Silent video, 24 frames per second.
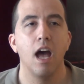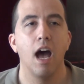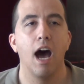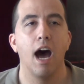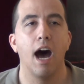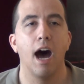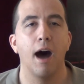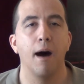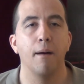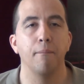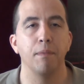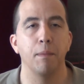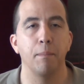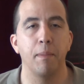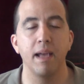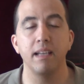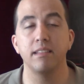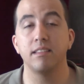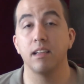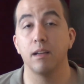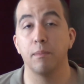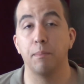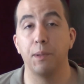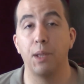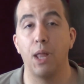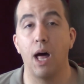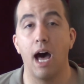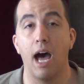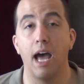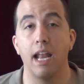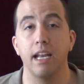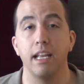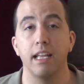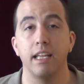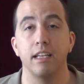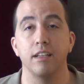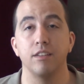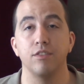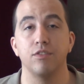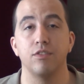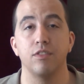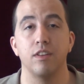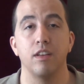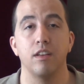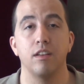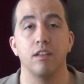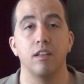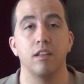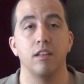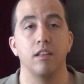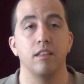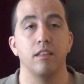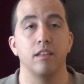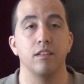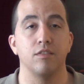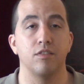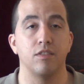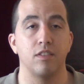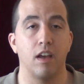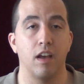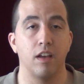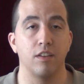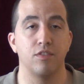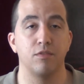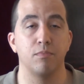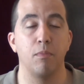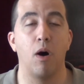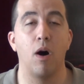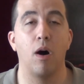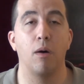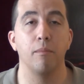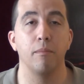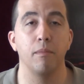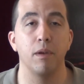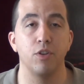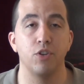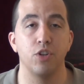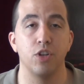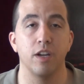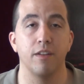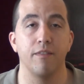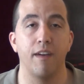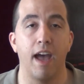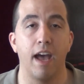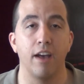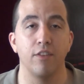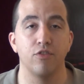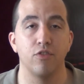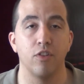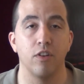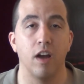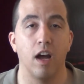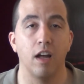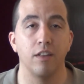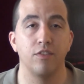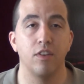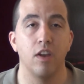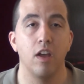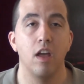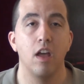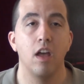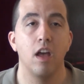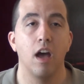The basic plot is this small mission of astronauts